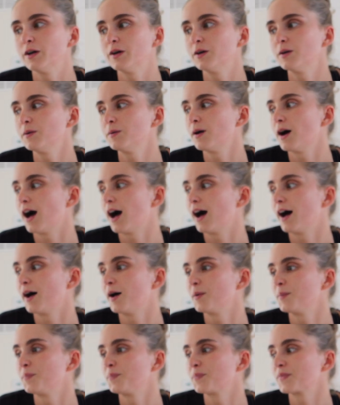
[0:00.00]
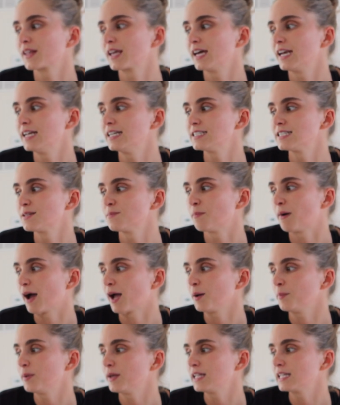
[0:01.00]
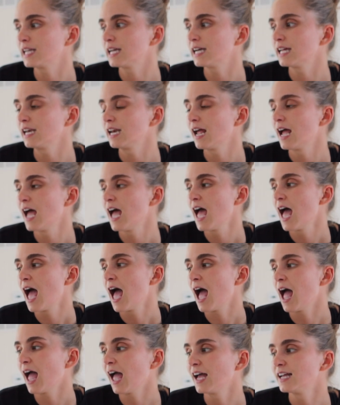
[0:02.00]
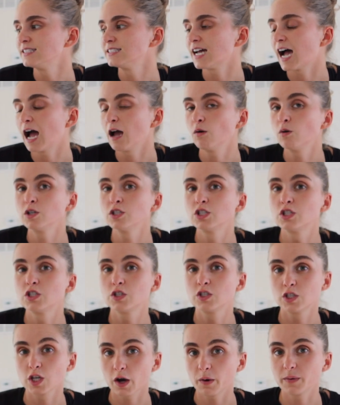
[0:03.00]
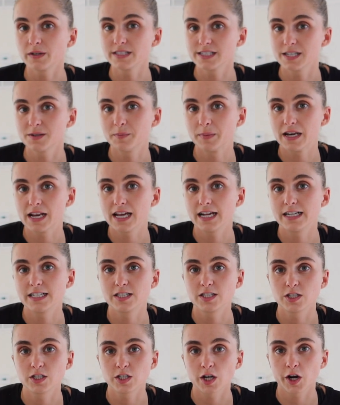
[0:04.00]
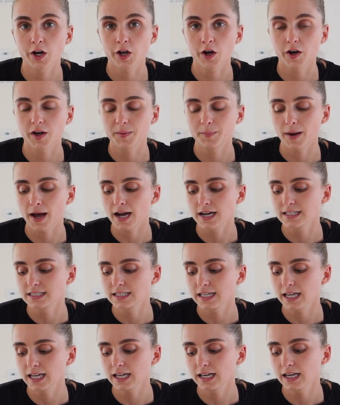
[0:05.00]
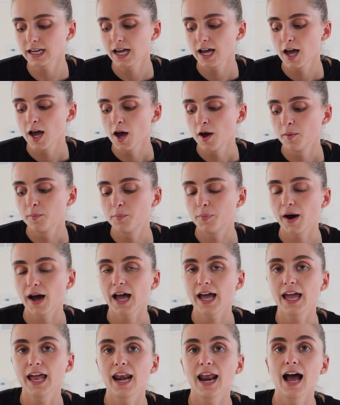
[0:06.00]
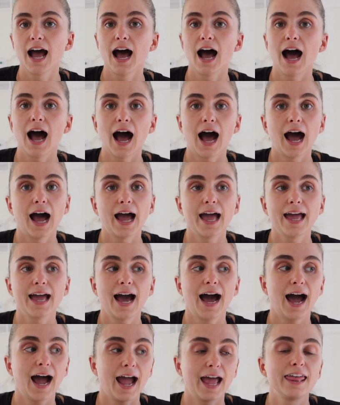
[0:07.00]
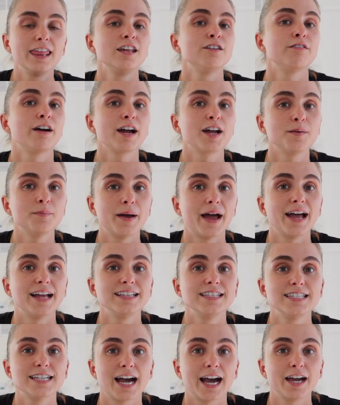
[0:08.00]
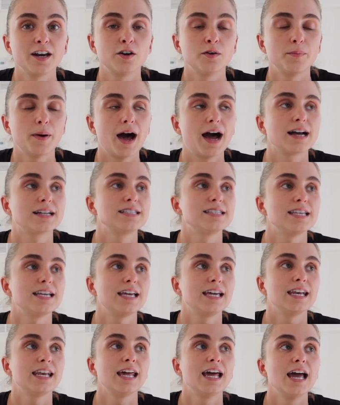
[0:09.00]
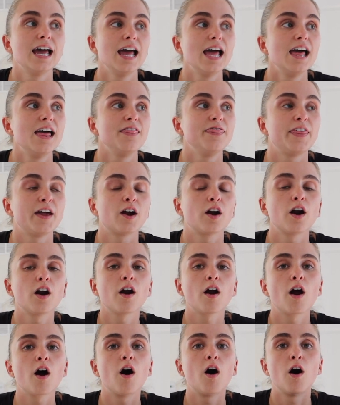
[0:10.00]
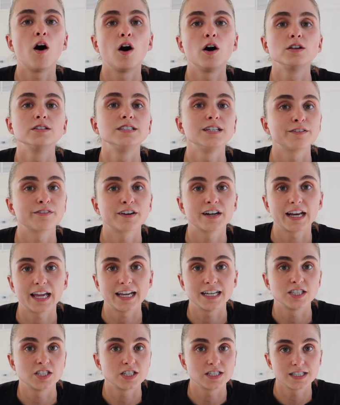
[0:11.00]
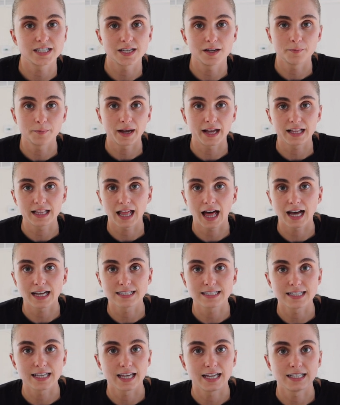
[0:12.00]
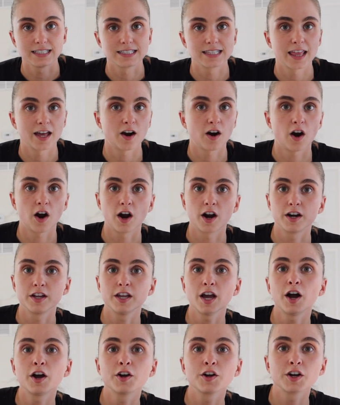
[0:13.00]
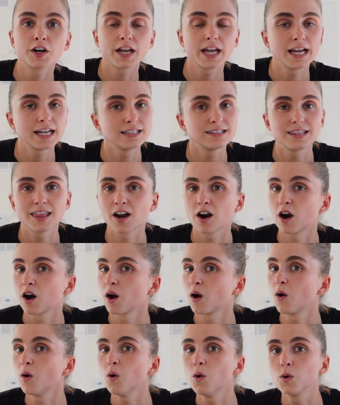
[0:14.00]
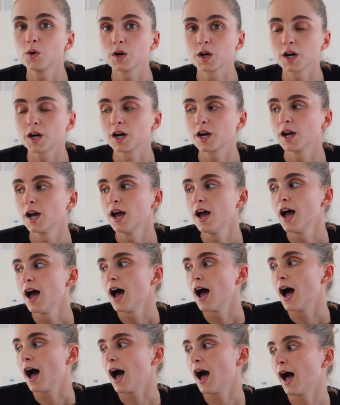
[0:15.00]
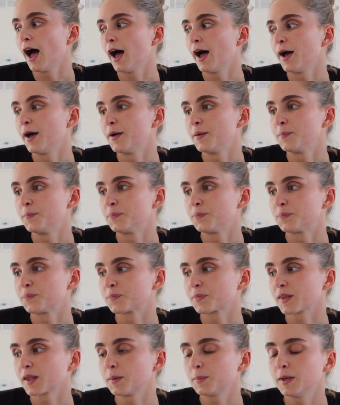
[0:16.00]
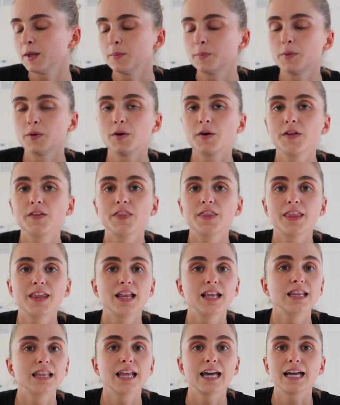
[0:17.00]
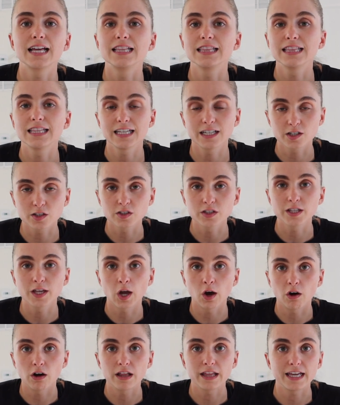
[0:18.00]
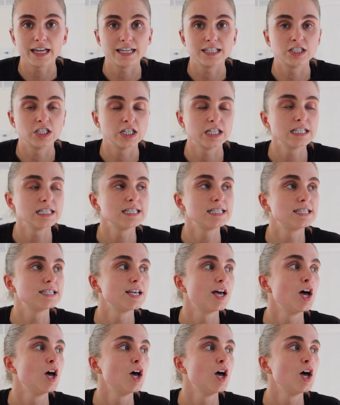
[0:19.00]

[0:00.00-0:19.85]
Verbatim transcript: Um, it is in my opinion. And I was so intimidated to start going boxing, but I highly recommend title boxing. There are all different ages in my classes. There are younger kids, there are older um, people, like literally all ages.